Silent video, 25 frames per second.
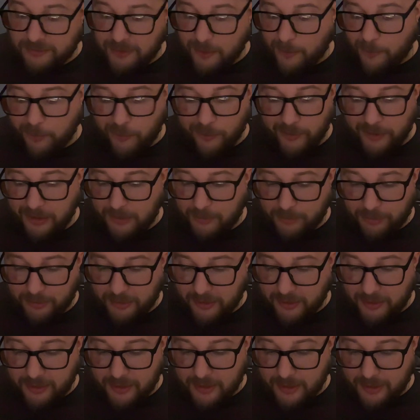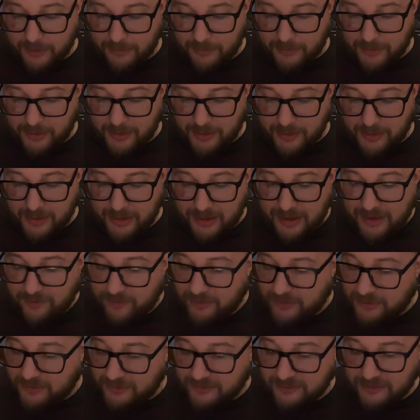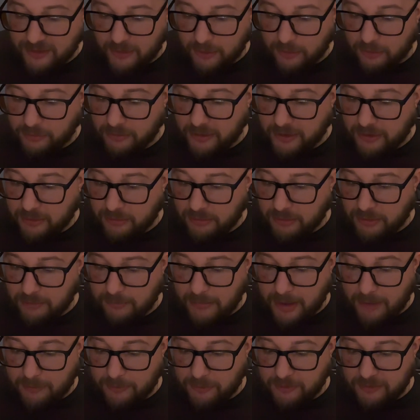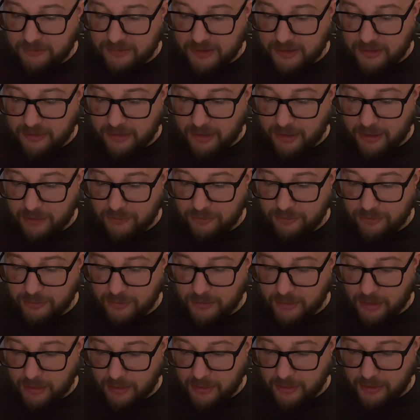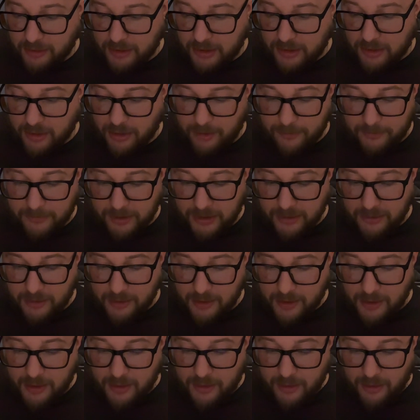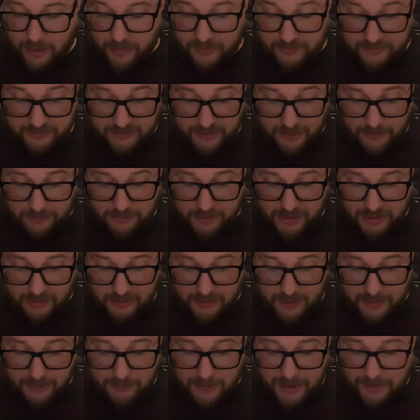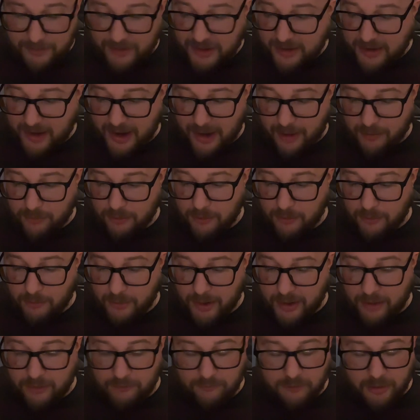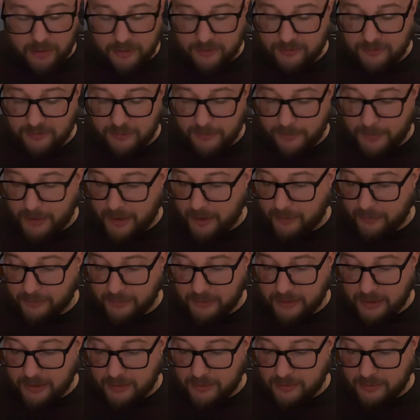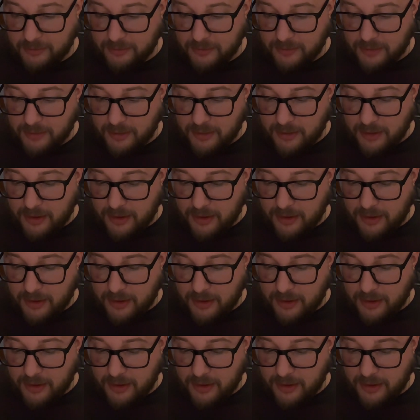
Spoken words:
There was no point in bringing it up, and even the subtle lingering memories that conjured in on me on the subject made me cower away and run into the bottle again.